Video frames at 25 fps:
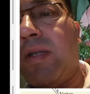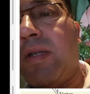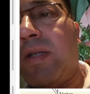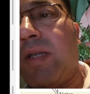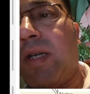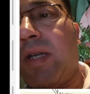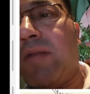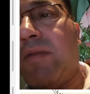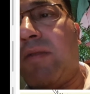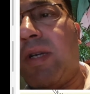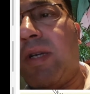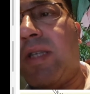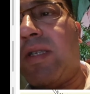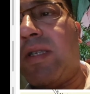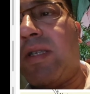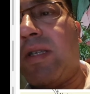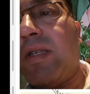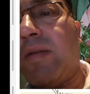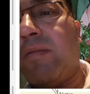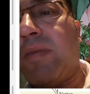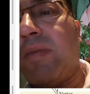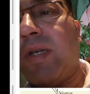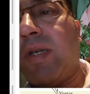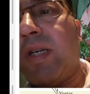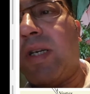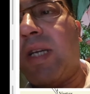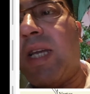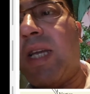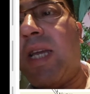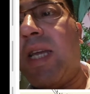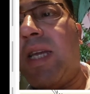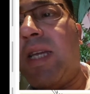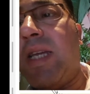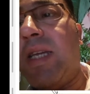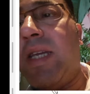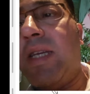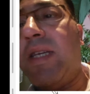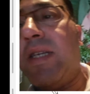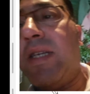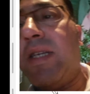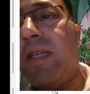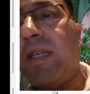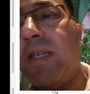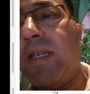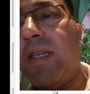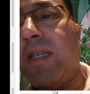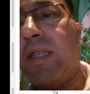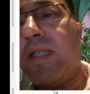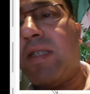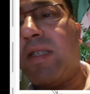the greatest number a
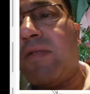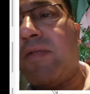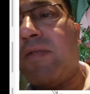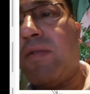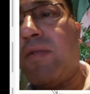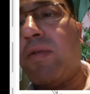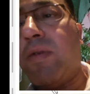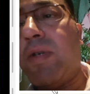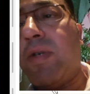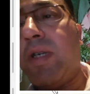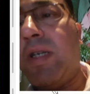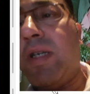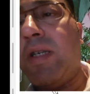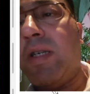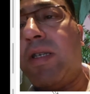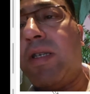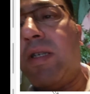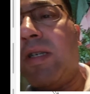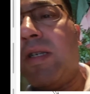is 4